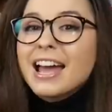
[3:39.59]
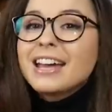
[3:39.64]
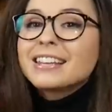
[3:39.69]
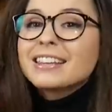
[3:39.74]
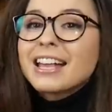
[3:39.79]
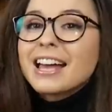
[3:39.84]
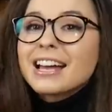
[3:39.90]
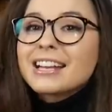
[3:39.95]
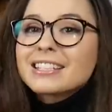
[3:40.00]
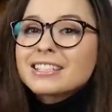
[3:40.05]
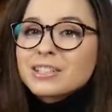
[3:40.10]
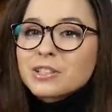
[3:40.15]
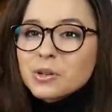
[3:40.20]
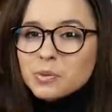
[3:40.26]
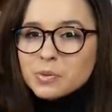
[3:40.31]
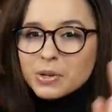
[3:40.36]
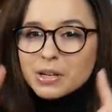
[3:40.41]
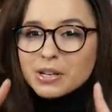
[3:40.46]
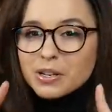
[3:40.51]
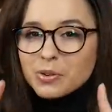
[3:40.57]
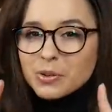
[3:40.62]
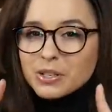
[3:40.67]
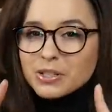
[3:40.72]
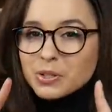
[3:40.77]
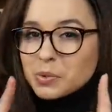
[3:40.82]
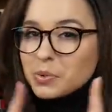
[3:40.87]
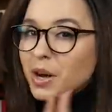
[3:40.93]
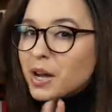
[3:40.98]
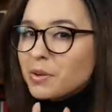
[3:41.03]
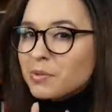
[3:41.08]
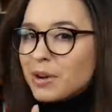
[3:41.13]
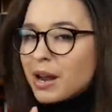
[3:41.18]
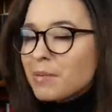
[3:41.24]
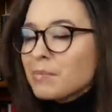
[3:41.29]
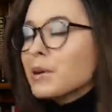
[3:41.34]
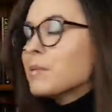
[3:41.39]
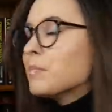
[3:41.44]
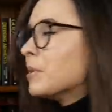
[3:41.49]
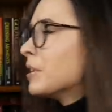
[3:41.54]
And last, we're going to
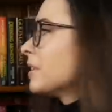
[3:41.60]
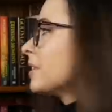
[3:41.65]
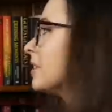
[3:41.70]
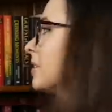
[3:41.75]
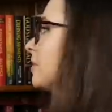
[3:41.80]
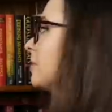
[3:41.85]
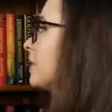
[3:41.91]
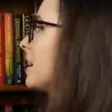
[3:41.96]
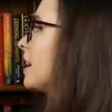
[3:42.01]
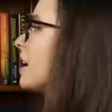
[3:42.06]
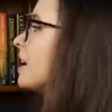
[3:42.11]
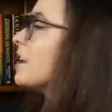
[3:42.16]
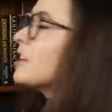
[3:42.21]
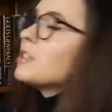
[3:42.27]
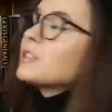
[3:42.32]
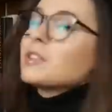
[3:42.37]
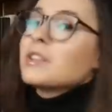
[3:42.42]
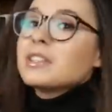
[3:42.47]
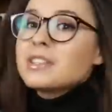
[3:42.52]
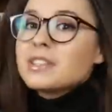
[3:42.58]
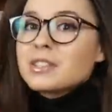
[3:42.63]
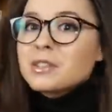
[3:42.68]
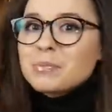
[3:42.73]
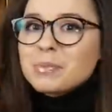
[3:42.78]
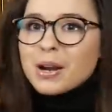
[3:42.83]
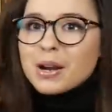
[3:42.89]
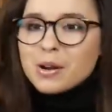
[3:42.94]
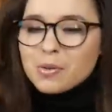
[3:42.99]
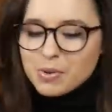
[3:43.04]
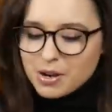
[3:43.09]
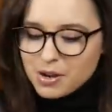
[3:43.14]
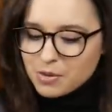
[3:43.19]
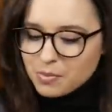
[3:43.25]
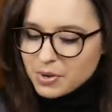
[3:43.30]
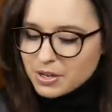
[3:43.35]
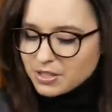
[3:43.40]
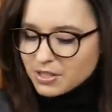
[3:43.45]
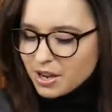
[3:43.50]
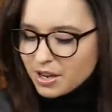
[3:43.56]
unwrap a book. So this is the part where
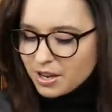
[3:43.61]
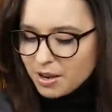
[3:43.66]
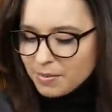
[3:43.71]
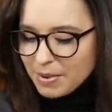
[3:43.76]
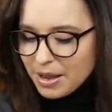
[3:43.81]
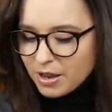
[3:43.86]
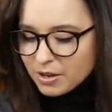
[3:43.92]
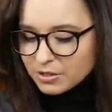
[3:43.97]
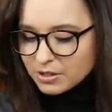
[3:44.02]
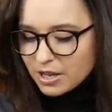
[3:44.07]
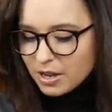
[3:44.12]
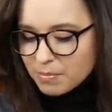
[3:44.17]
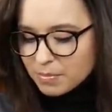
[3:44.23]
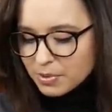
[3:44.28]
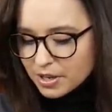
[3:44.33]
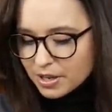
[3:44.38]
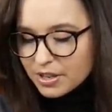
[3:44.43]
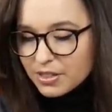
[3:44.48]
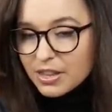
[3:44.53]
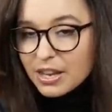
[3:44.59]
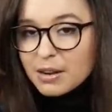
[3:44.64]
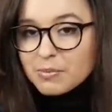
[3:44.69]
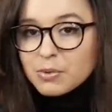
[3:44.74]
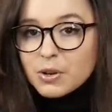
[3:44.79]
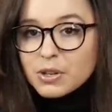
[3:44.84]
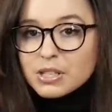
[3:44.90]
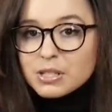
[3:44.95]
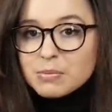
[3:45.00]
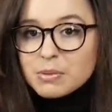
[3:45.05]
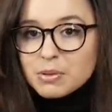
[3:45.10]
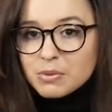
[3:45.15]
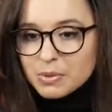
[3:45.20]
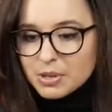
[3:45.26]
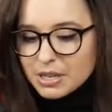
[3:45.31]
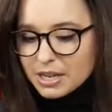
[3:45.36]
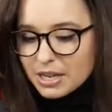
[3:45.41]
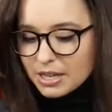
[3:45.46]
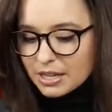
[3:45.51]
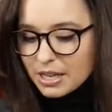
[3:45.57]
we talk about a book that I'm going to be
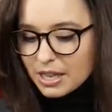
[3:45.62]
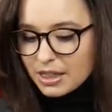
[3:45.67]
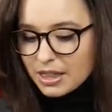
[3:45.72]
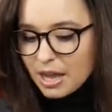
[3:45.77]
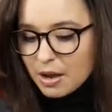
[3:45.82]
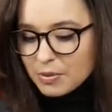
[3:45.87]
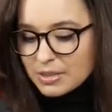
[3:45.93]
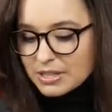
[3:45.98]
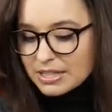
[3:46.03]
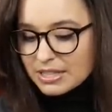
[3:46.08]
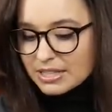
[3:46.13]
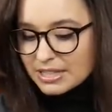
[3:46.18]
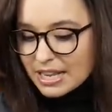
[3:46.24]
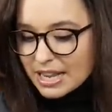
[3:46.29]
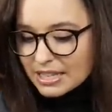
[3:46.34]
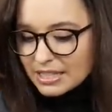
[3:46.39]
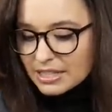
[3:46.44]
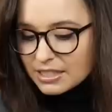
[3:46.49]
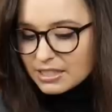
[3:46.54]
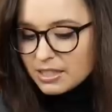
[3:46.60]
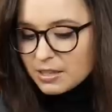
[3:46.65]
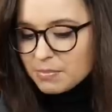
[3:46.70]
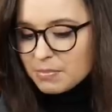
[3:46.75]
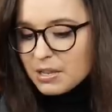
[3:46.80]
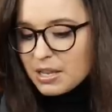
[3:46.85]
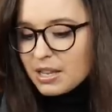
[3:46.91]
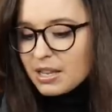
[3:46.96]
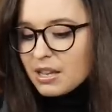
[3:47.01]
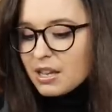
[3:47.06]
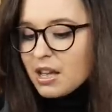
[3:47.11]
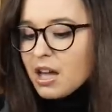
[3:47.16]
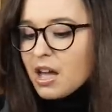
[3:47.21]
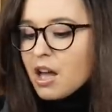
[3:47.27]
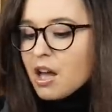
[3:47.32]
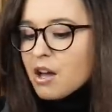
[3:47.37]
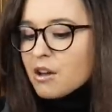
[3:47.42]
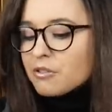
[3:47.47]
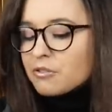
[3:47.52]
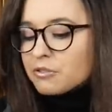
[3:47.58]
reading that was sent to me
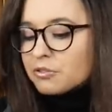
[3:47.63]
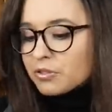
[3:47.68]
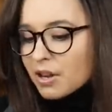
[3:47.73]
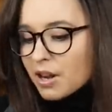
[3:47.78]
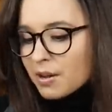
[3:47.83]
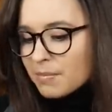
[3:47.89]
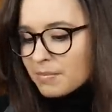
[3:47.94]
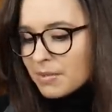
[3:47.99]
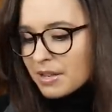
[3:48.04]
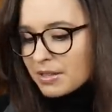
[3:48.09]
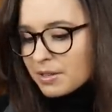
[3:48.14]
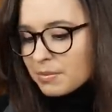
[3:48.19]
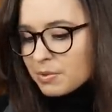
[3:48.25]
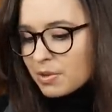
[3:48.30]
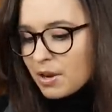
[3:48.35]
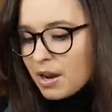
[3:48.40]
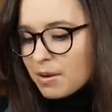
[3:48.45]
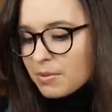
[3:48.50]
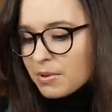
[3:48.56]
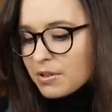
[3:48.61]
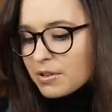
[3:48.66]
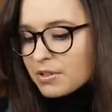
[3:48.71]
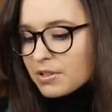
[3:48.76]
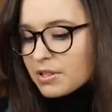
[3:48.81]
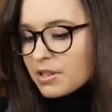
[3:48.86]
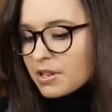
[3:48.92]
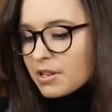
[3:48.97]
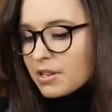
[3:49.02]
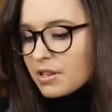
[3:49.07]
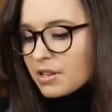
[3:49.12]
from my subscribers.